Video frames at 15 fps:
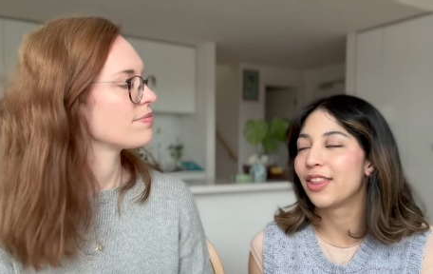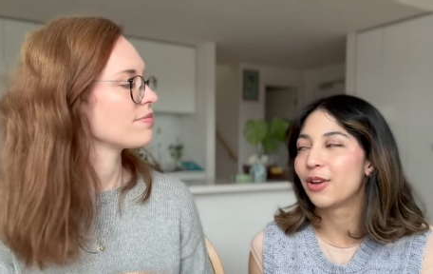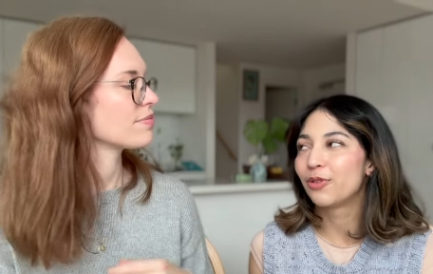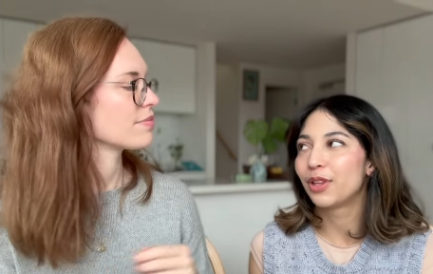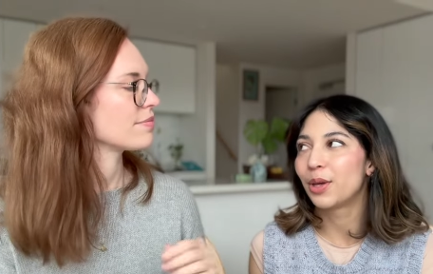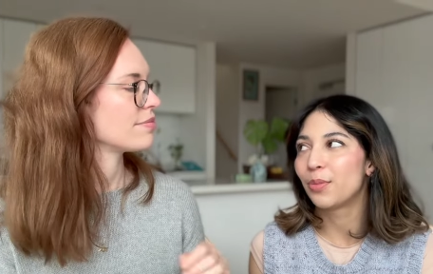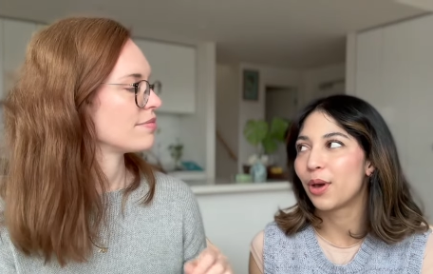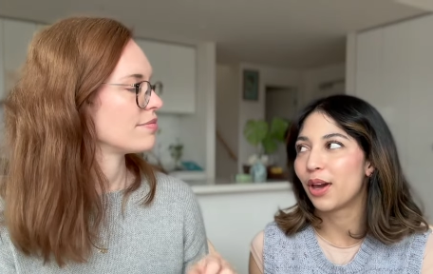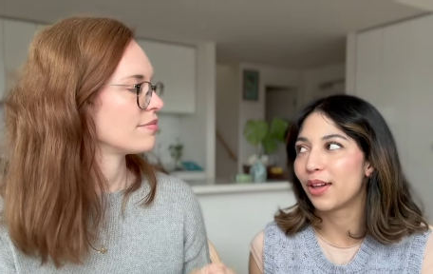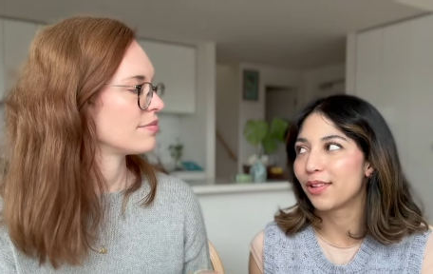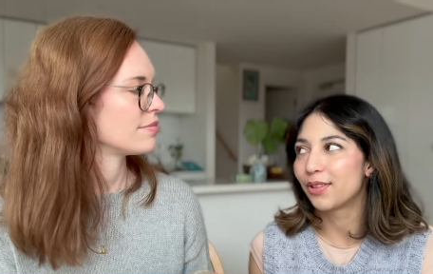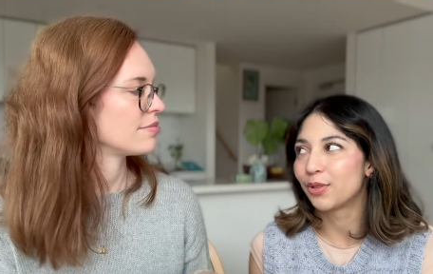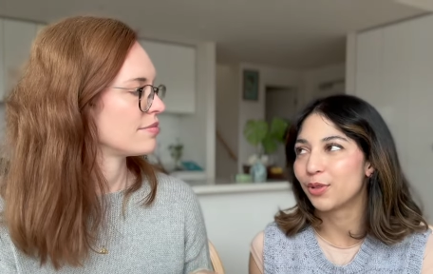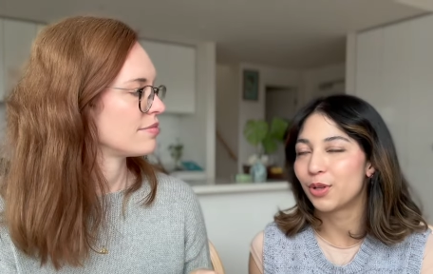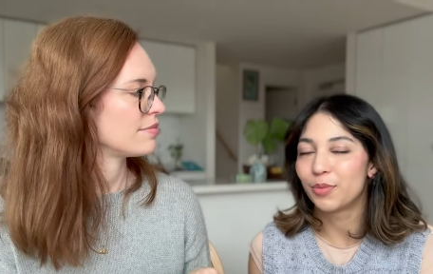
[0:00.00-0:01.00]
Speaker 1: they're really
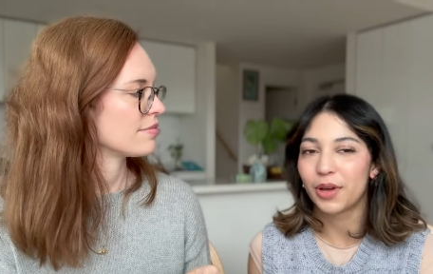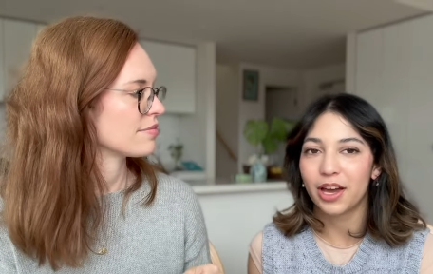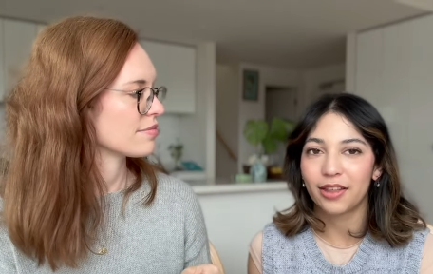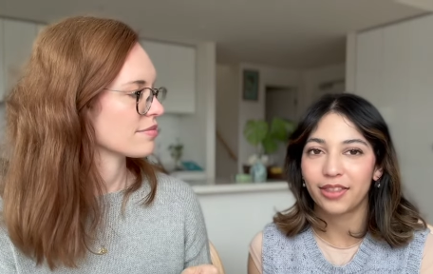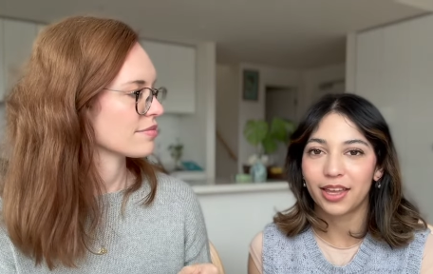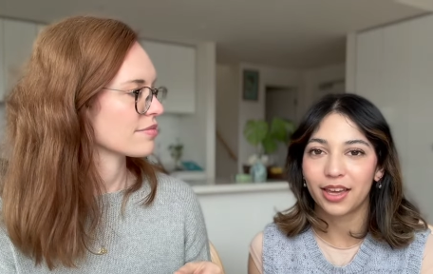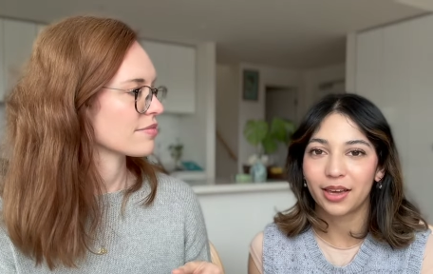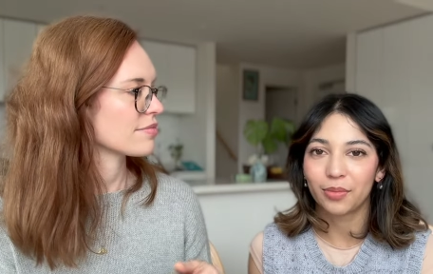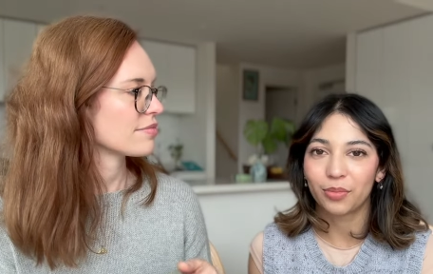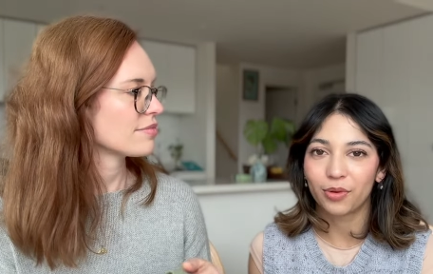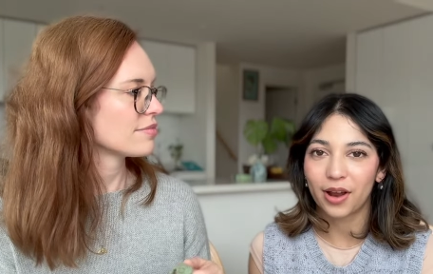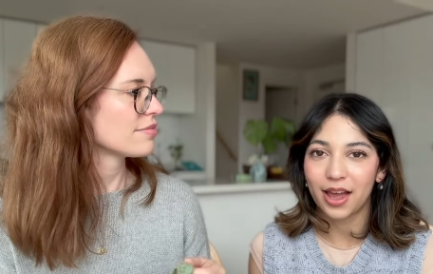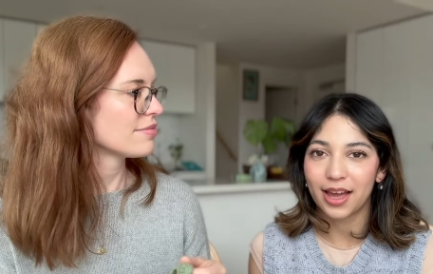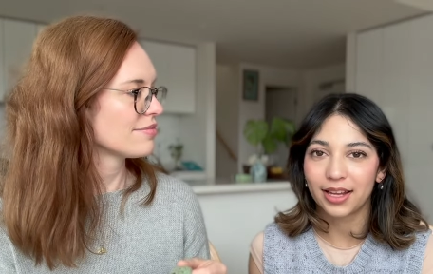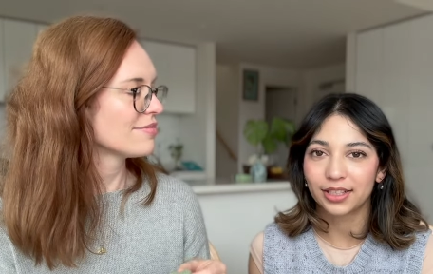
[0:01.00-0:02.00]
personal about their
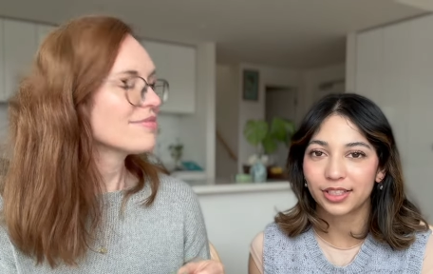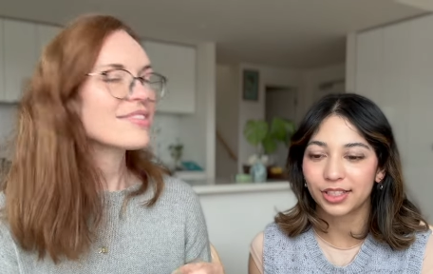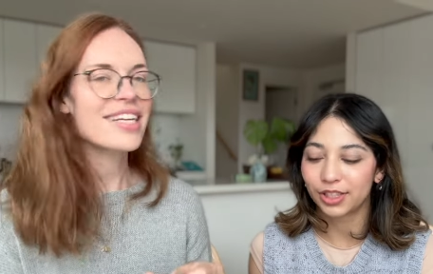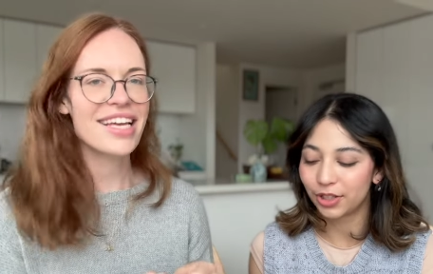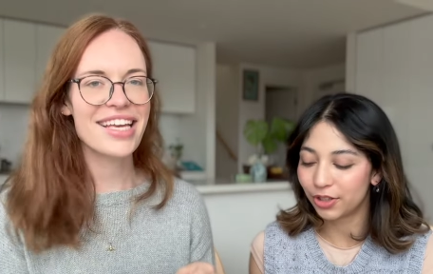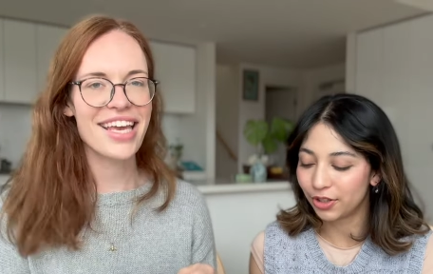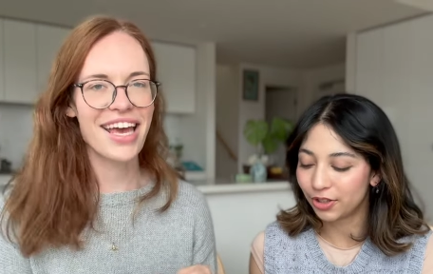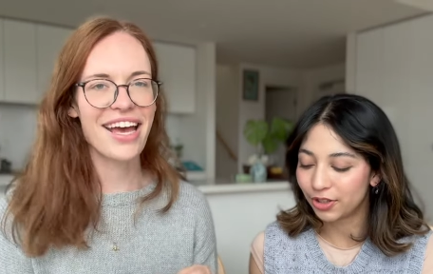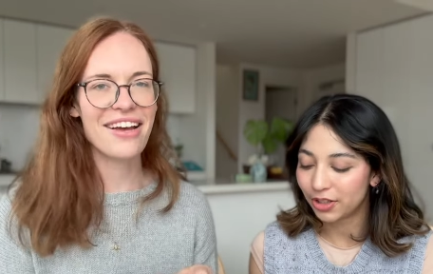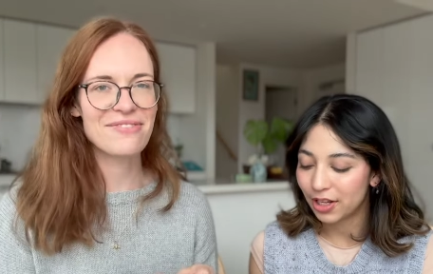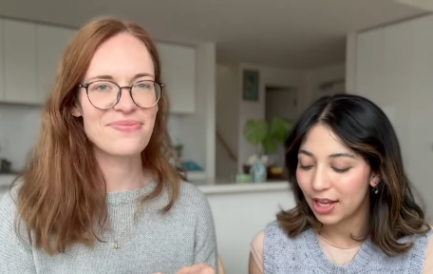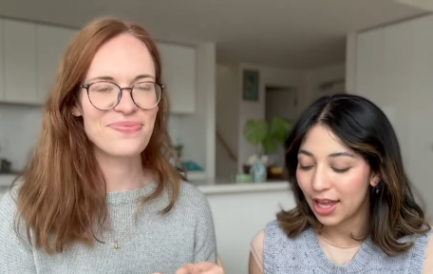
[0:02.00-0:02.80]
brand. So yeah.